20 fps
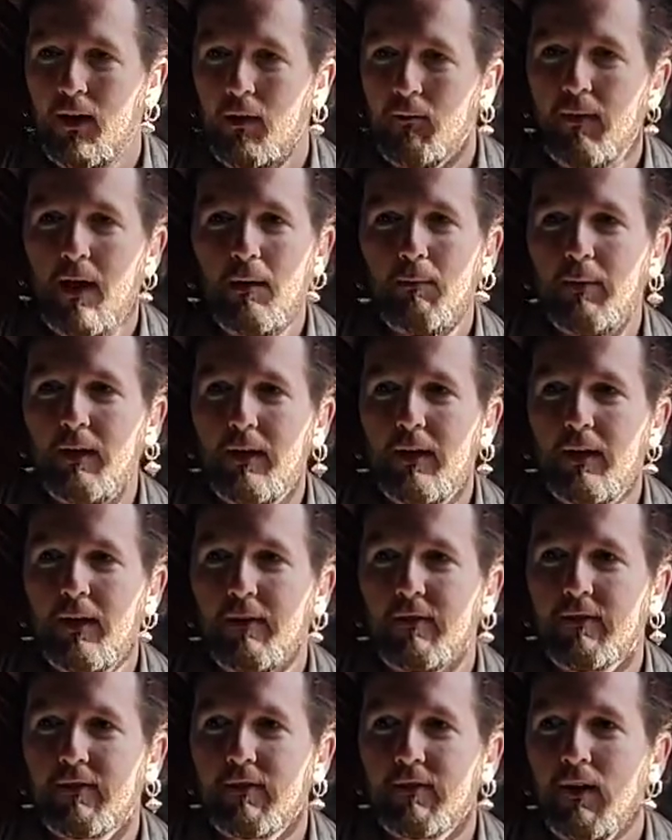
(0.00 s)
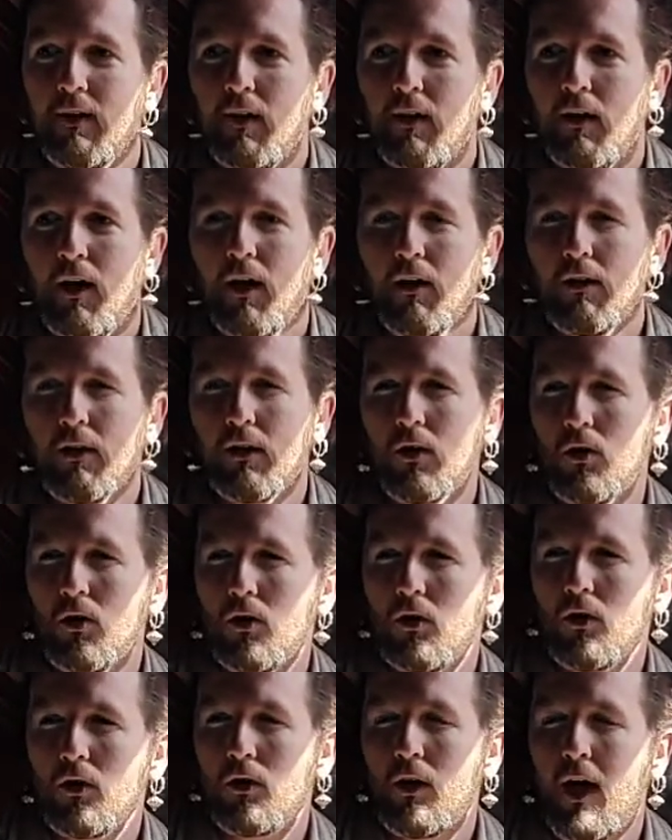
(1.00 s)
Maybe it's a
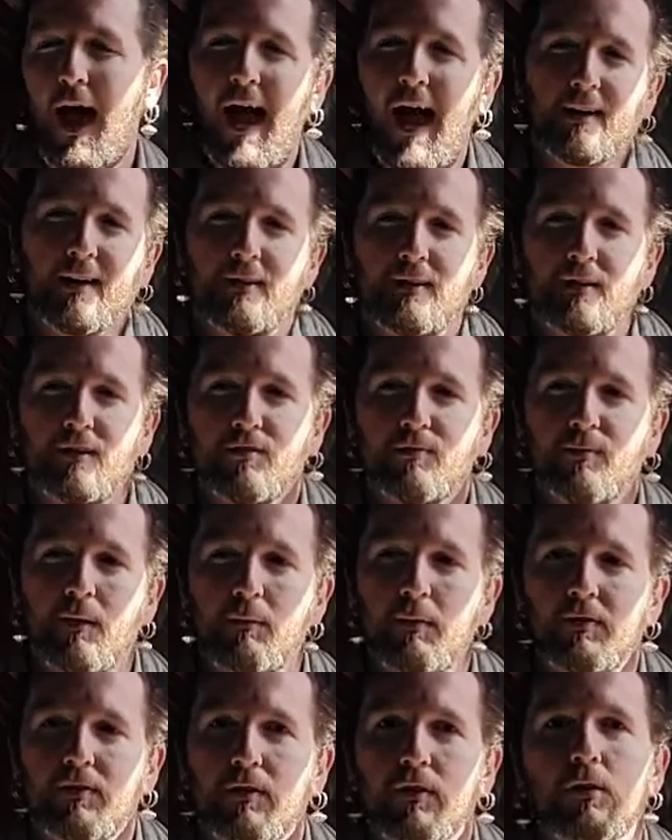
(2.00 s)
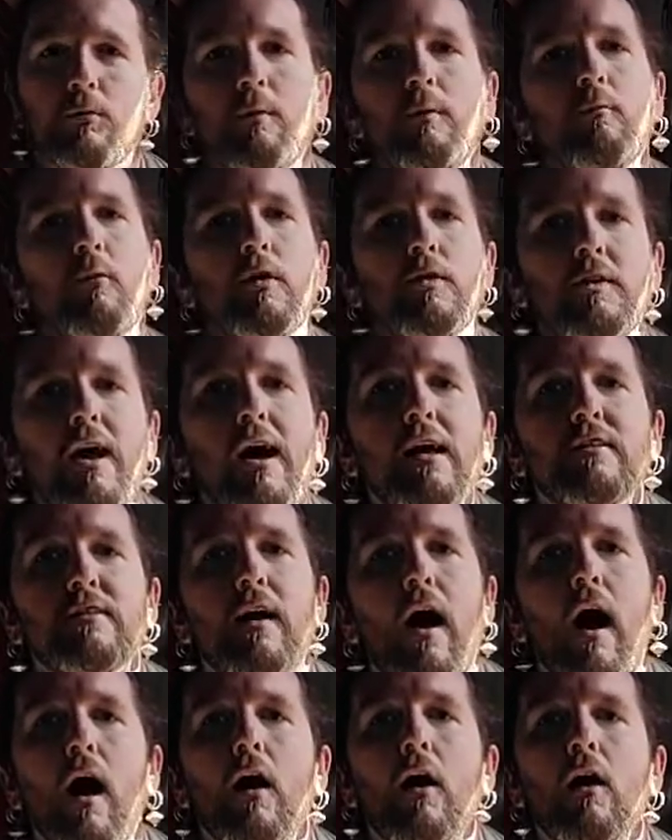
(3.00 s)
little active, maybe it's a little bit more
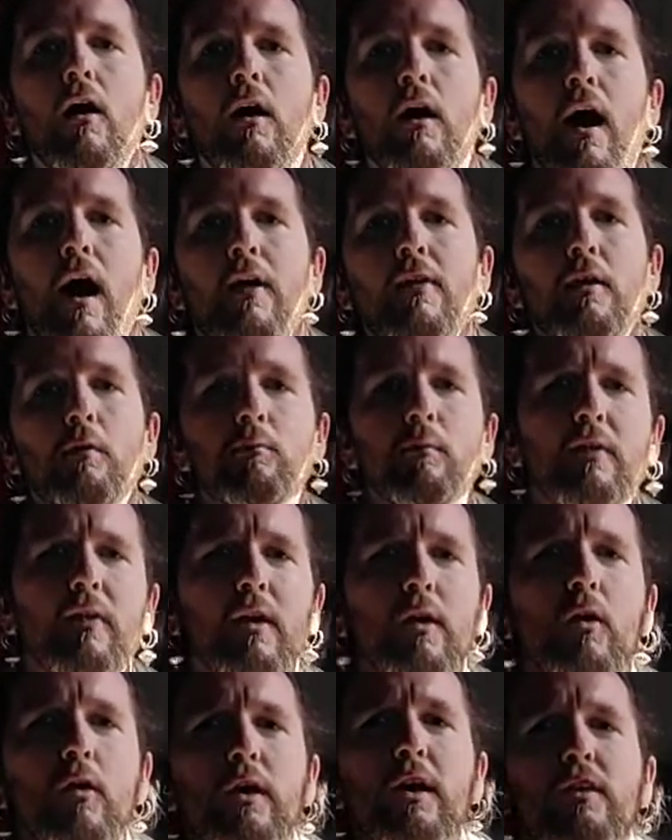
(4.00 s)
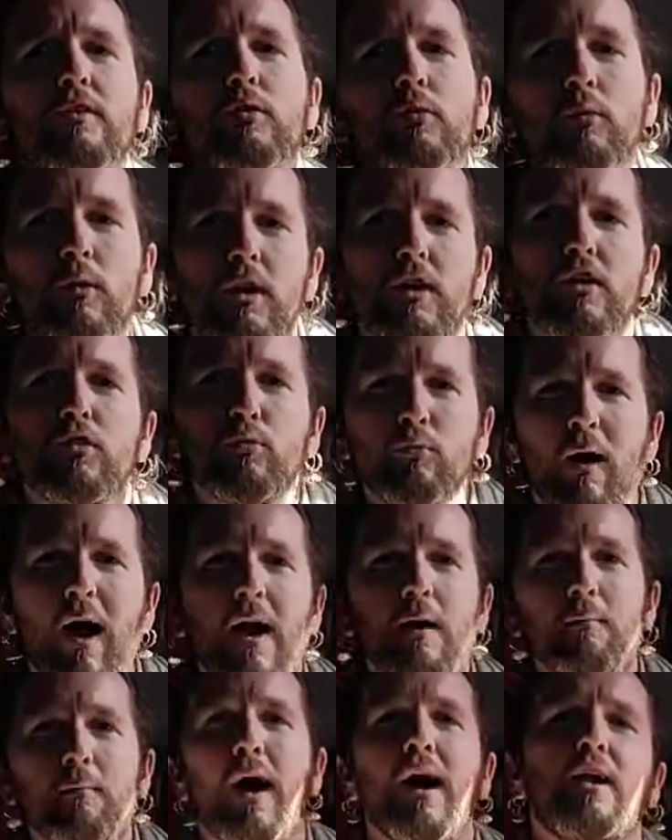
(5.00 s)
docile, and then be like, okay, so what is
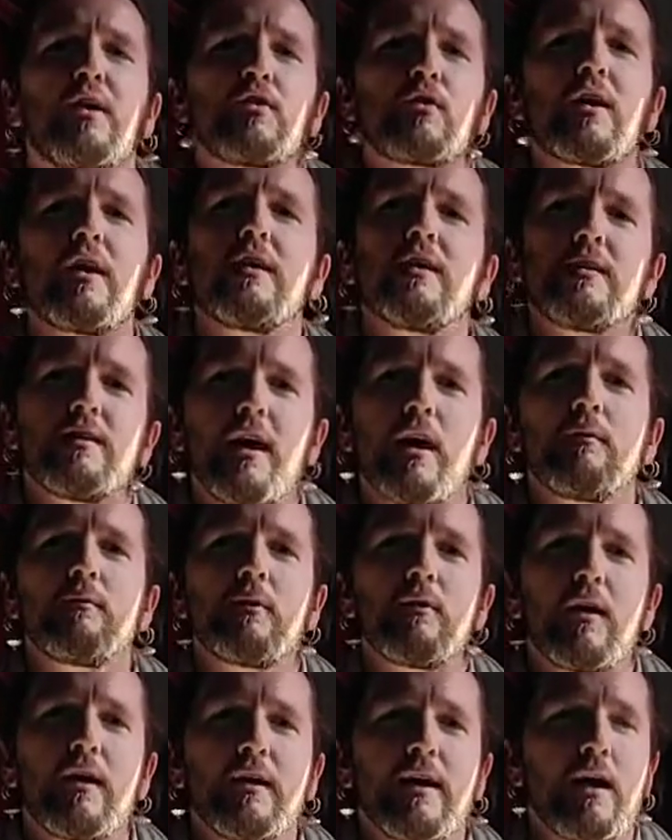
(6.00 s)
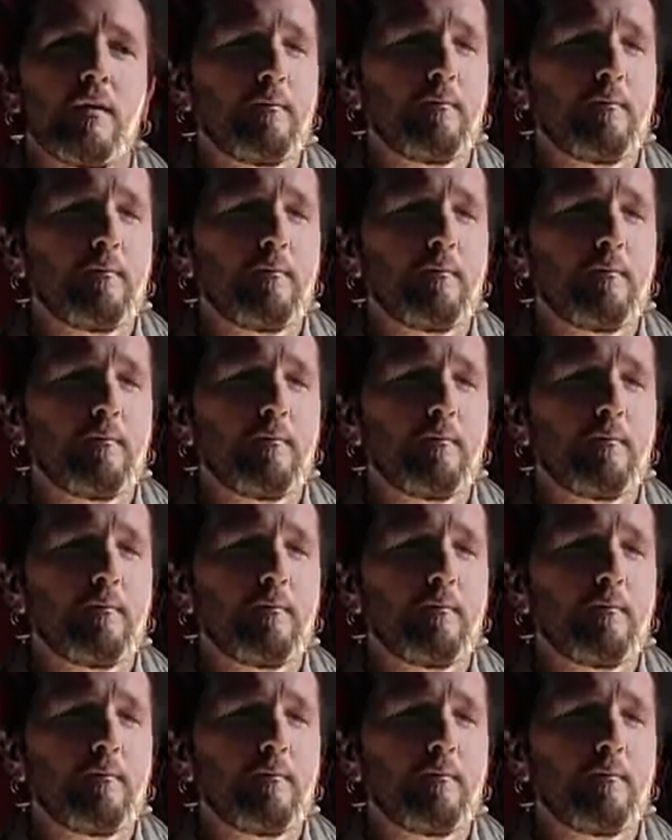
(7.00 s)
my body trying to tell me right now?